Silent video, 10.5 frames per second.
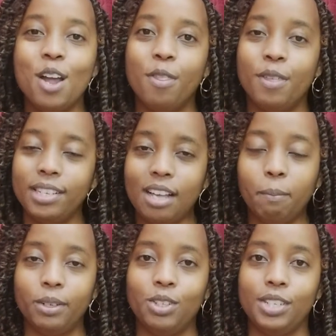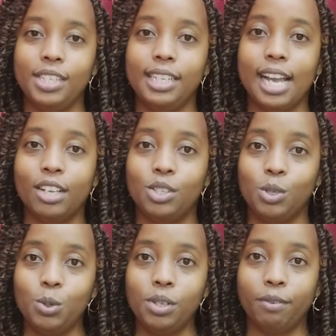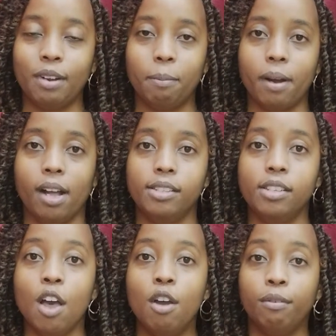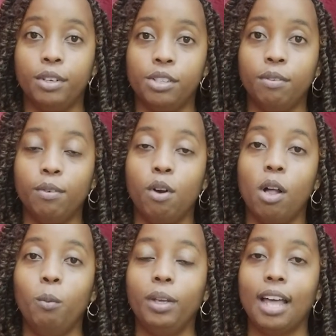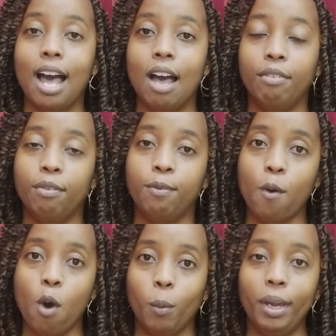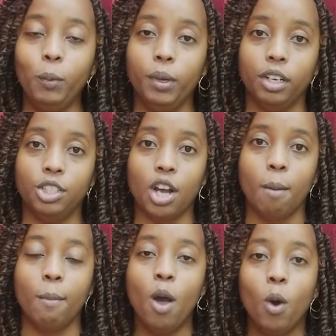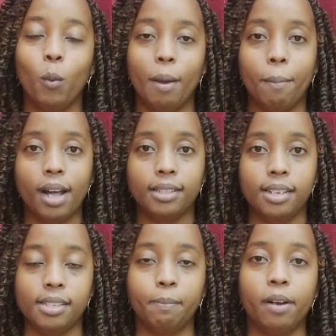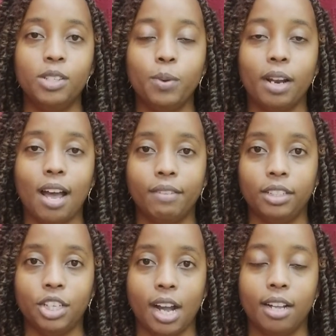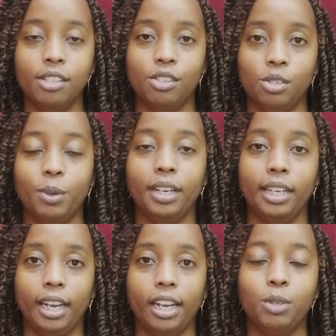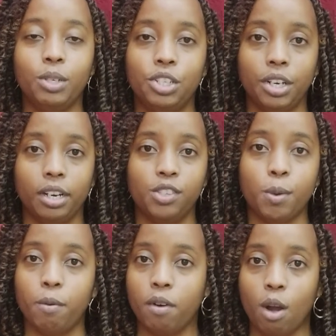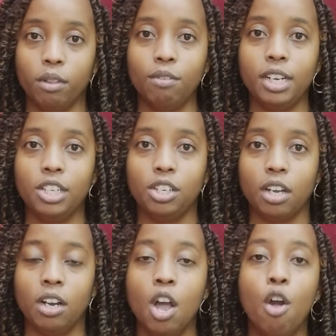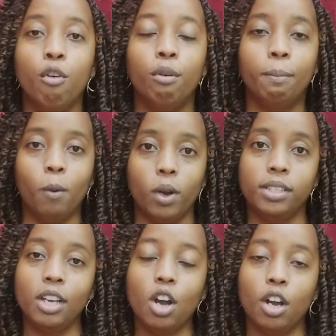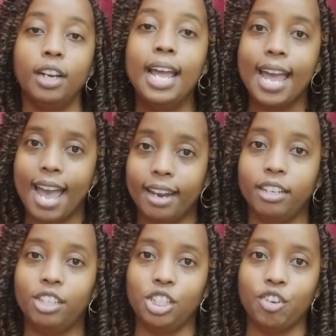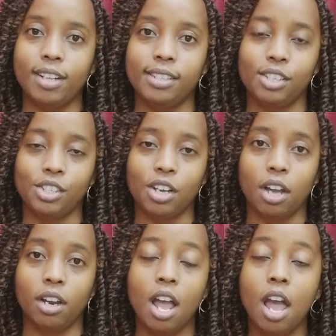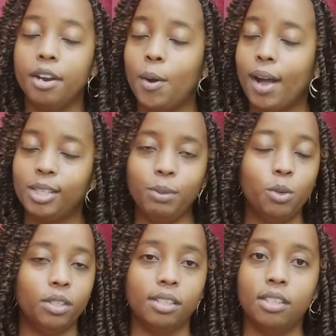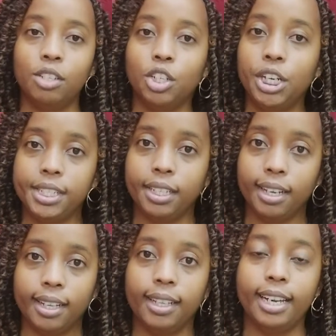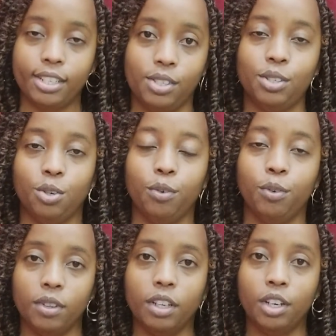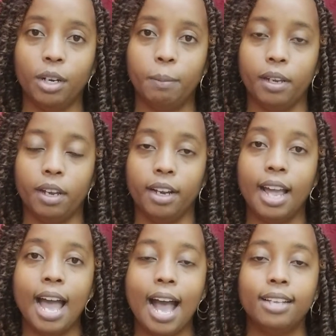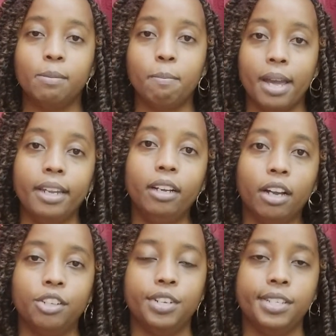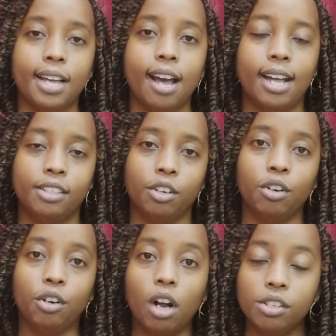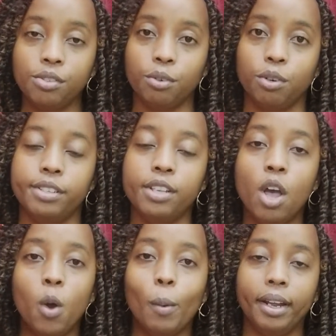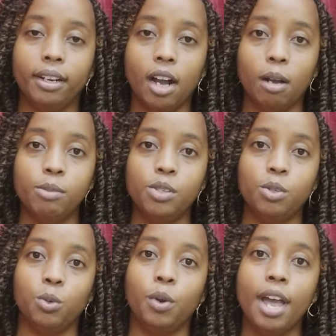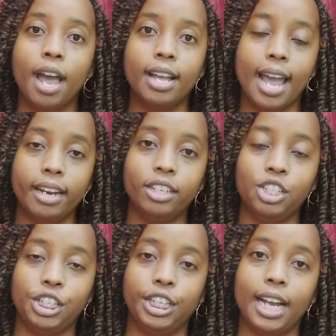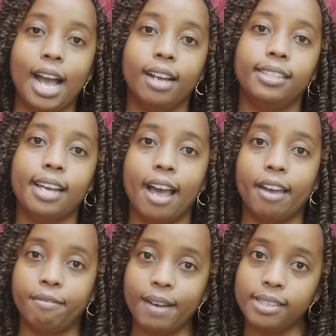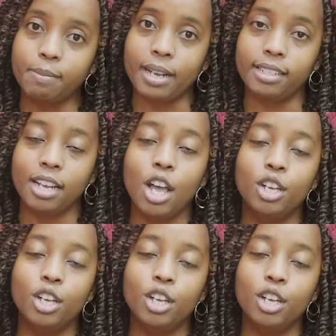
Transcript: Now, this opportunity has two different parts. First of all, we'll have a four-week workshop where participants will have the chance to engage with journalists from around the region reporting on energy transition. Now, as we know, this is a critical issue for the Caribbean, as many countries are at a crossroads when it comes to energy and divestment.